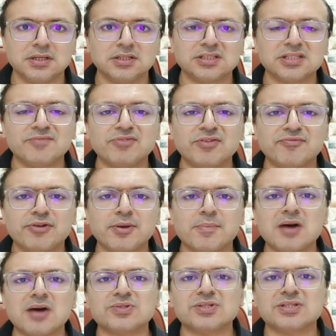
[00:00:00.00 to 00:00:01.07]
Someone from
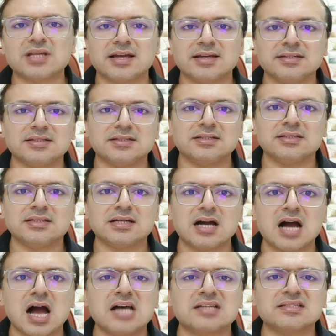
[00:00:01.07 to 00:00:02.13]
outside
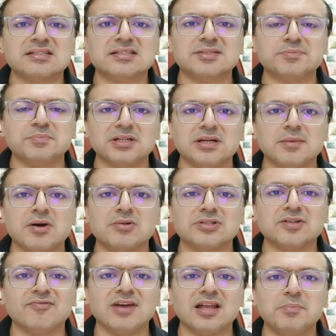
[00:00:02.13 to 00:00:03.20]
asks me about
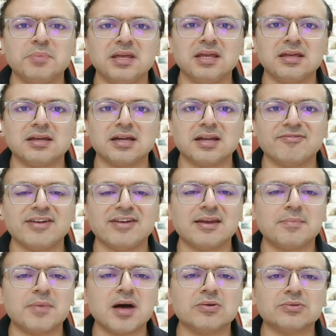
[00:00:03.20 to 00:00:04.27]
the well-being and
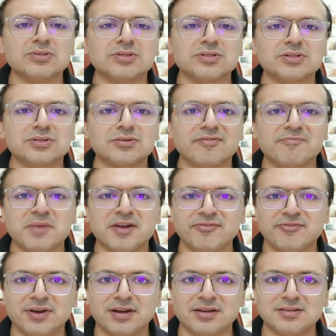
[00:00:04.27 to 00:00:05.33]
whereabouts of my
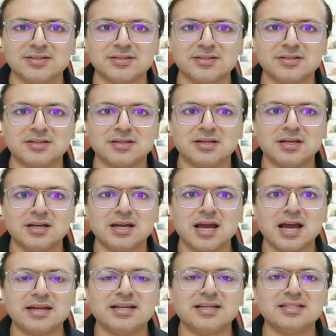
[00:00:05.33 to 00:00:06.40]
friends.
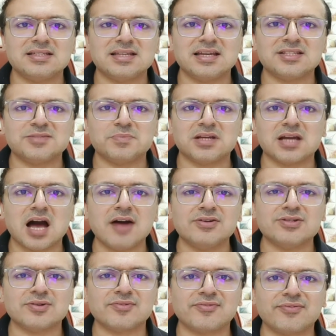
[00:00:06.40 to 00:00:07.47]
And he says me, how
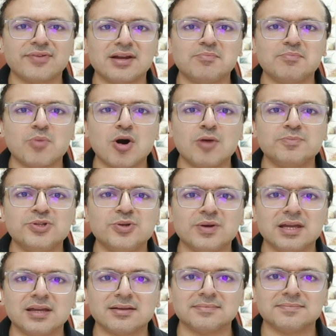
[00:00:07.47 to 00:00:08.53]
is your friend Bob doing?